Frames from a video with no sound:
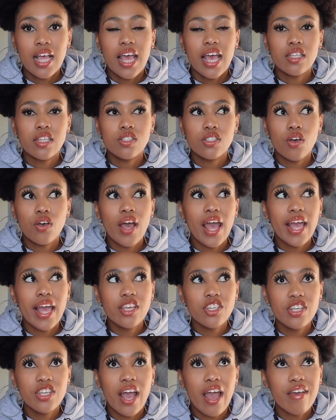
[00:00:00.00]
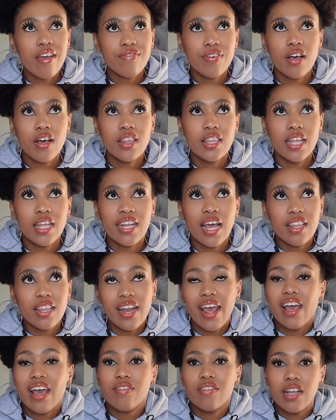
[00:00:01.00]
And so actually I found that now that I
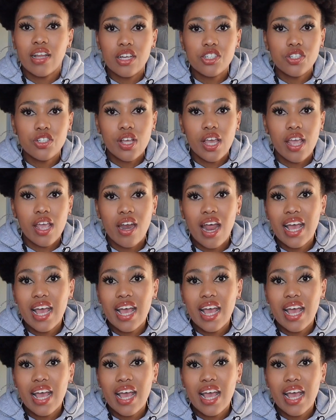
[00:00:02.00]
have natural hair,